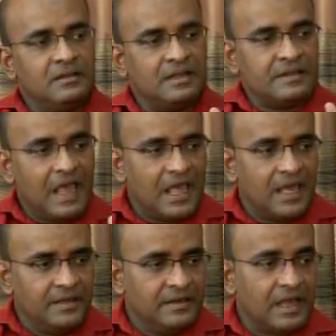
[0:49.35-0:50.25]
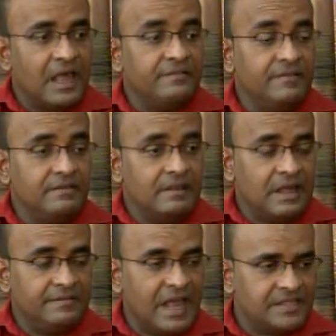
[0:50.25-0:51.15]
that had
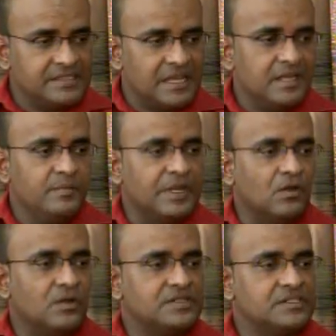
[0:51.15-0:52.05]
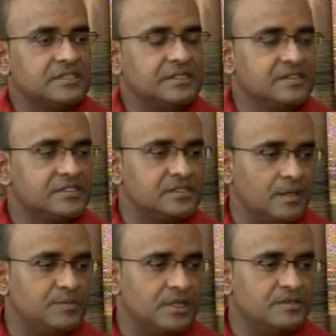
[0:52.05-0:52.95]
at that time, because since
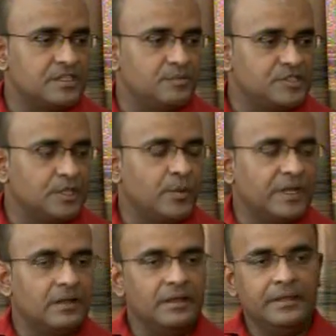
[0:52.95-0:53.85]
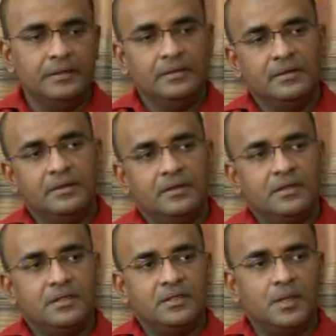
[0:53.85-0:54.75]
subsequently
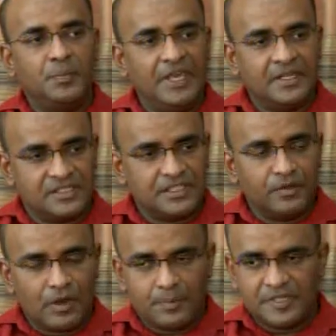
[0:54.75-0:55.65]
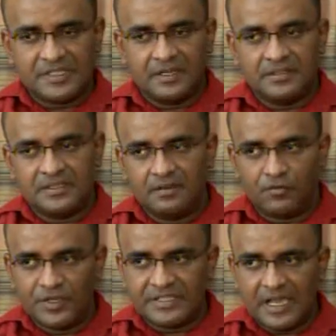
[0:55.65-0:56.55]
the PNC representative
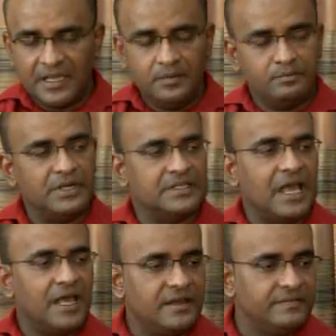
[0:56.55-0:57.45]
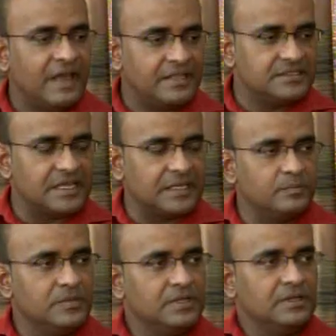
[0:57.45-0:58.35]
resigned, but had at that
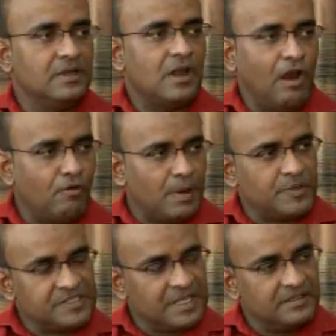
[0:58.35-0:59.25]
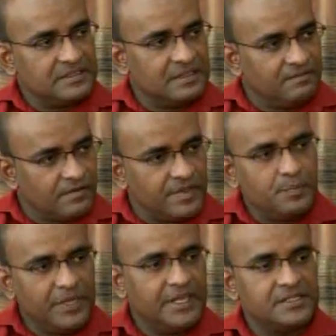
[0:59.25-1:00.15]
time a representative of the
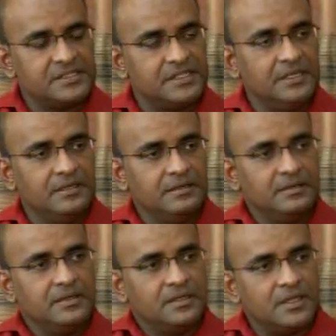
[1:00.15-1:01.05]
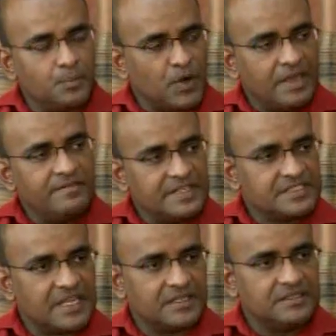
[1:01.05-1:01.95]
PNC, the private
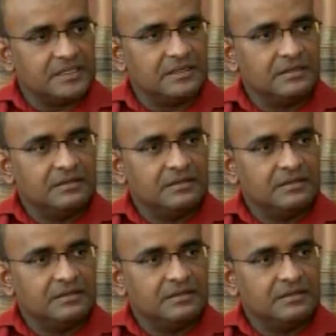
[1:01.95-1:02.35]
sector,